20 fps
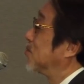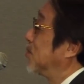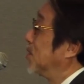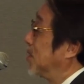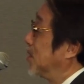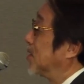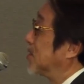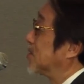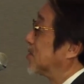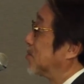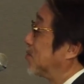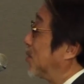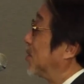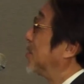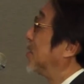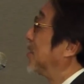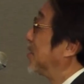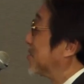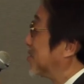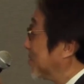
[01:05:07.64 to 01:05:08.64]
years,
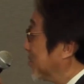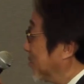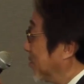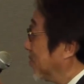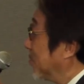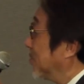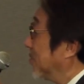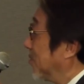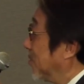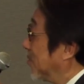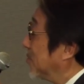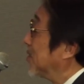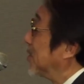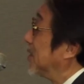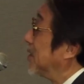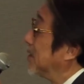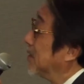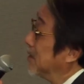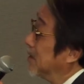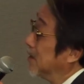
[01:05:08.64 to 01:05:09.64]
20 years ago
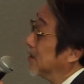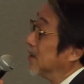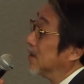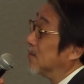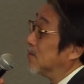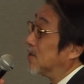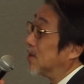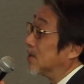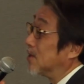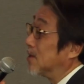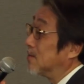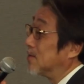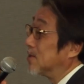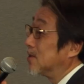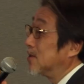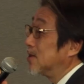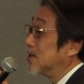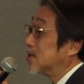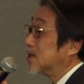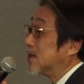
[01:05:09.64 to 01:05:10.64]
only. But
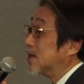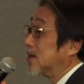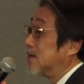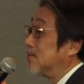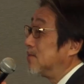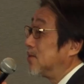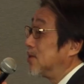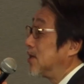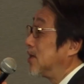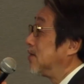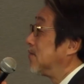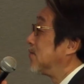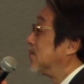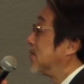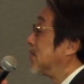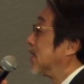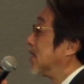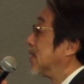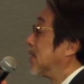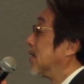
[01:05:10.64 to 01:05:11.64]
nevertheless, I
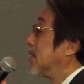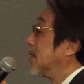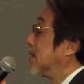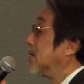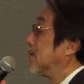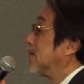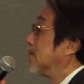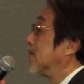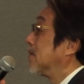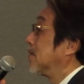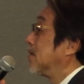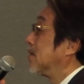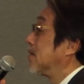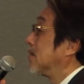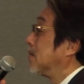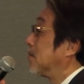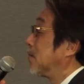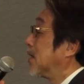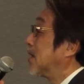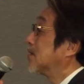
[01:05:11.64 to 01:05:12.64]
believe uh,
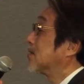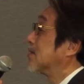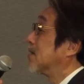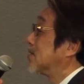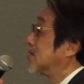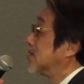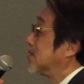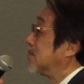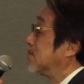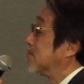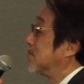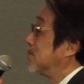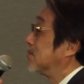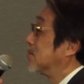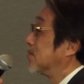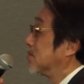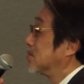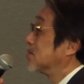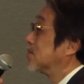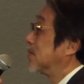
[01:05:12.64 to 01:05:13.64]
the partnership,
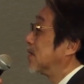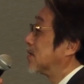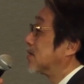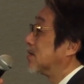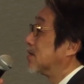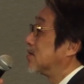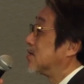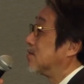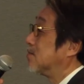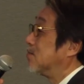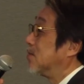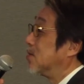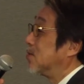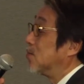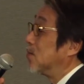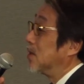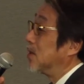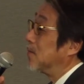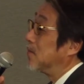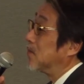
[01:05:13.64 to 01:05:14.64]
close partnership
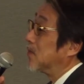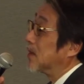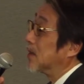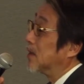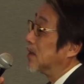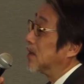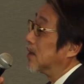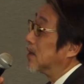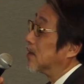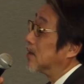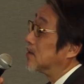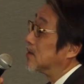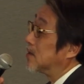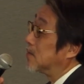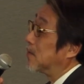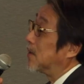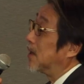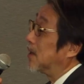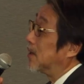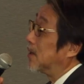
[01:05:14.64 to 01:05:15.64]
between uh,
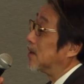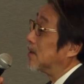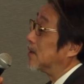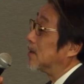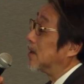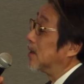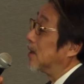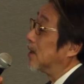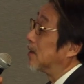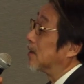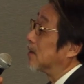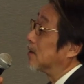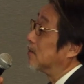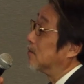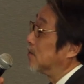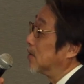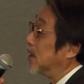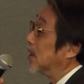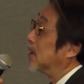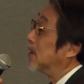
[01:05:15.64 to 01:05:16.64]
Japan and uh,
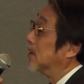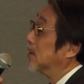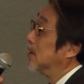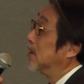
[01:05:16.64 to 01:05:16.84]
Korea